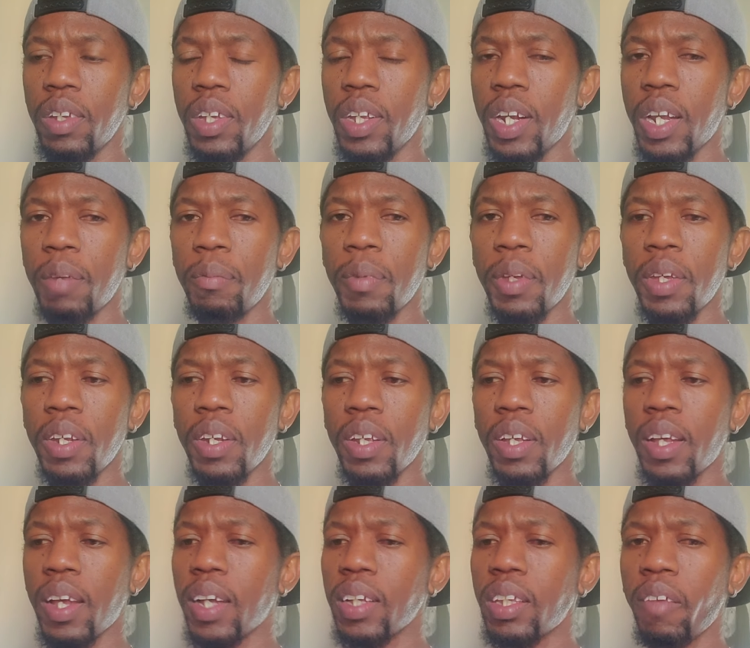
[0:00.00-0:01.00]
you know what I
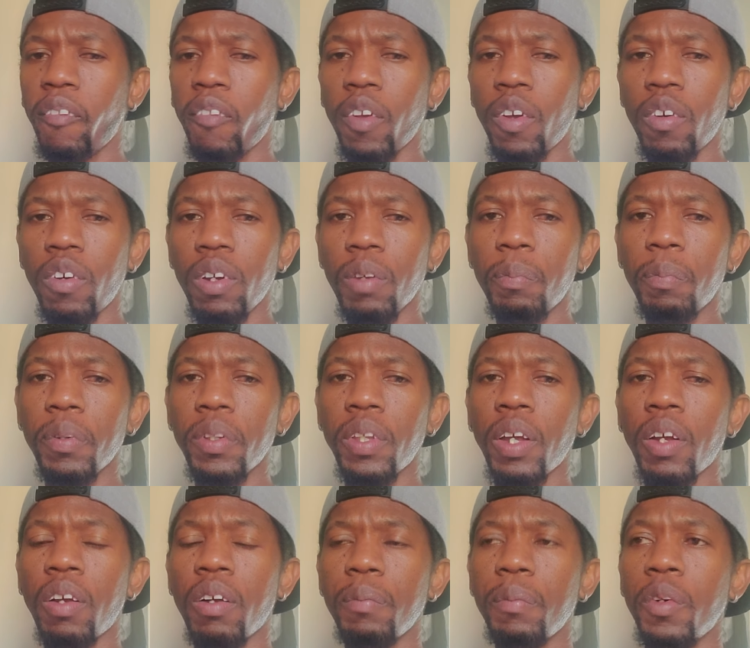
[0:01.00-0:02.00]
mean? Cause if your output
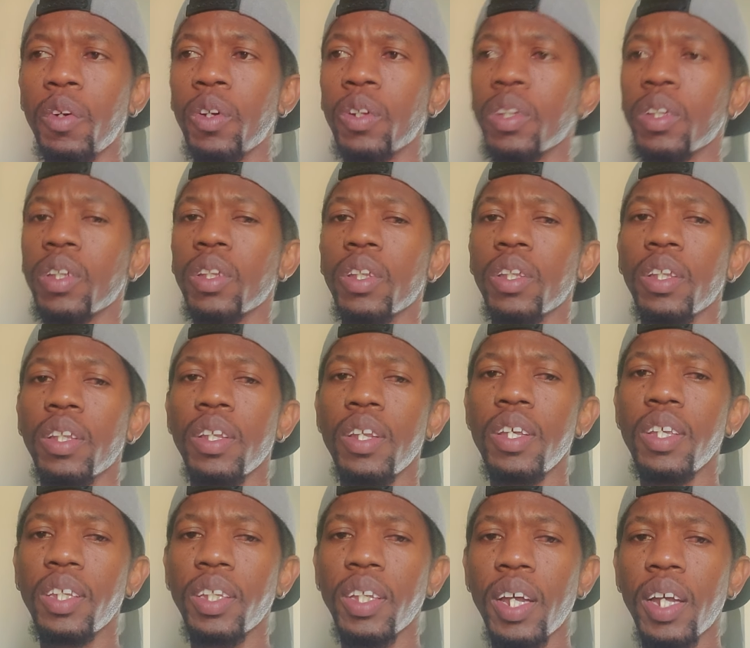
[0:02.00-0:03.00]
a come out
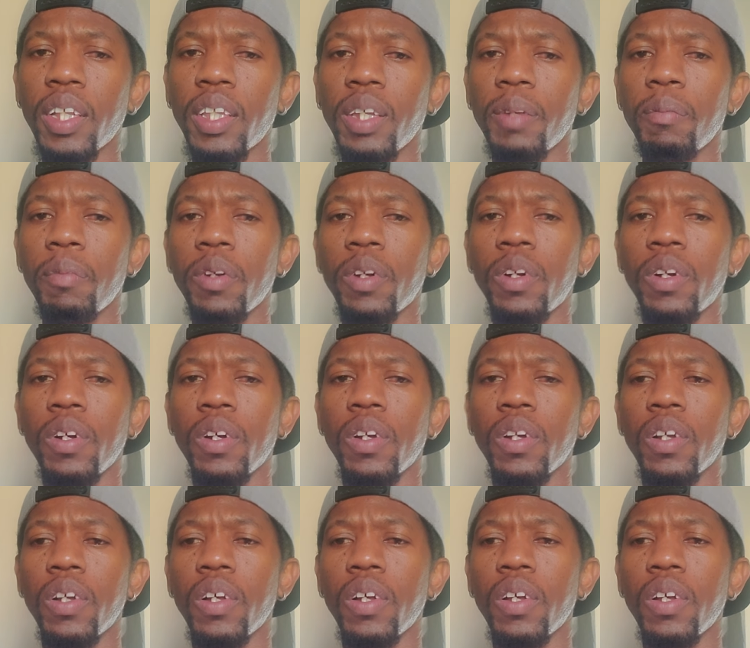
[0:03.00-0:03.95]
distorted, bro.